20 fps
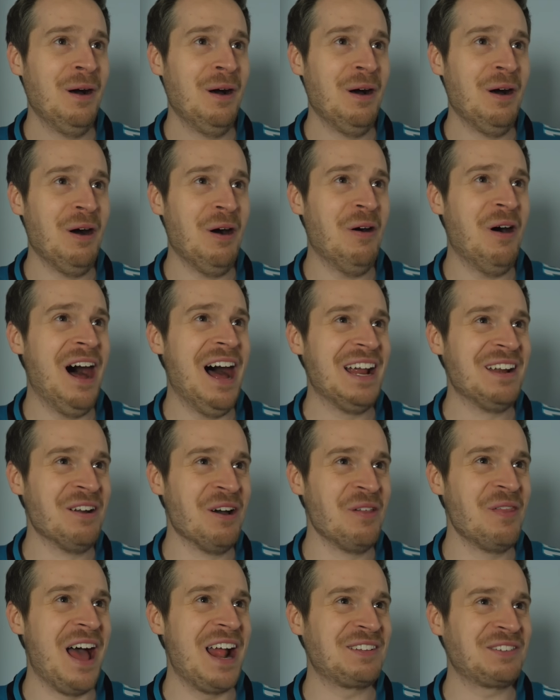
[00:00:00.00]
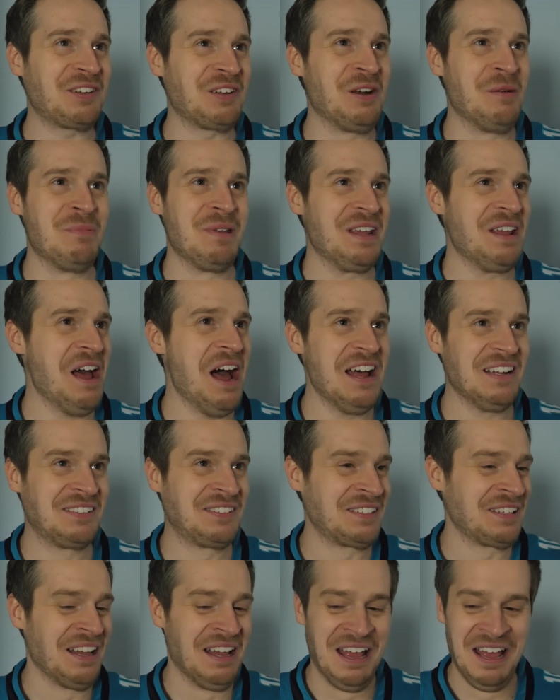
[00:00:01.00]
Oh, I know that's gonna be
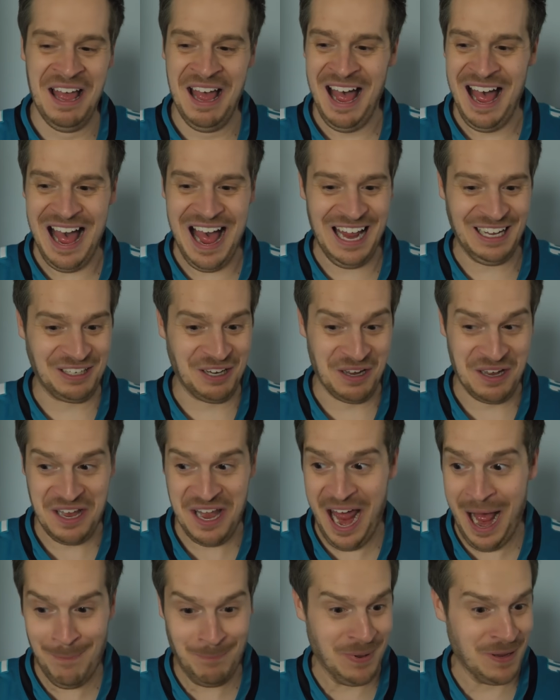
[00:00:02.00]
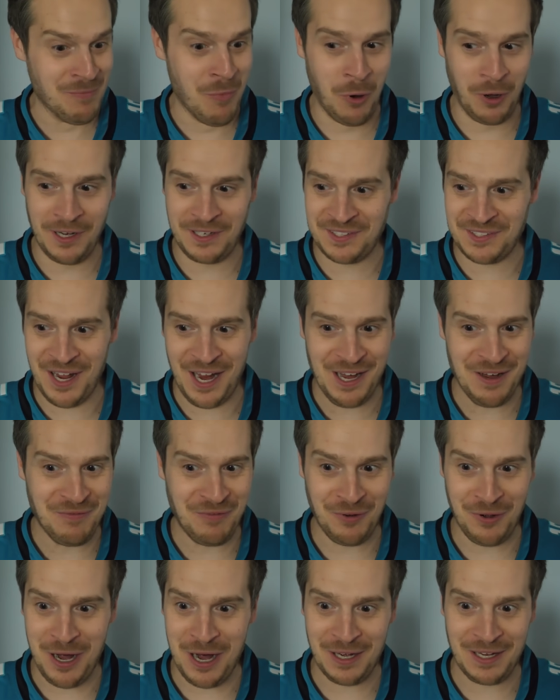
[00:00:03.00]
us. I could not be more excited
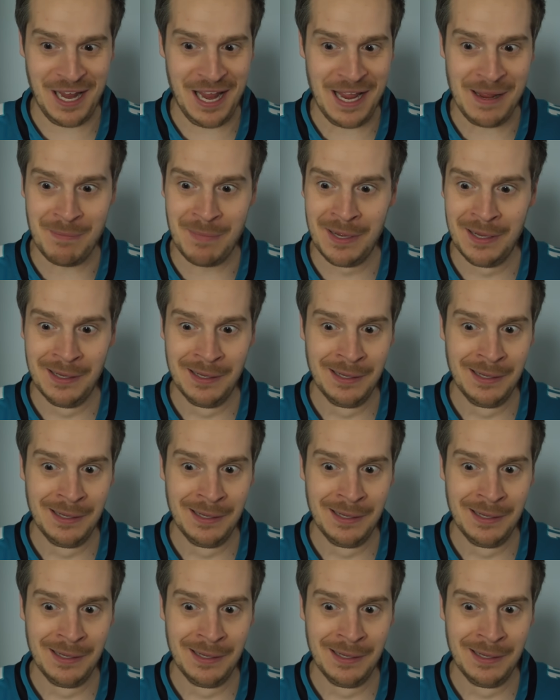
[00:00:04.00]
for our game.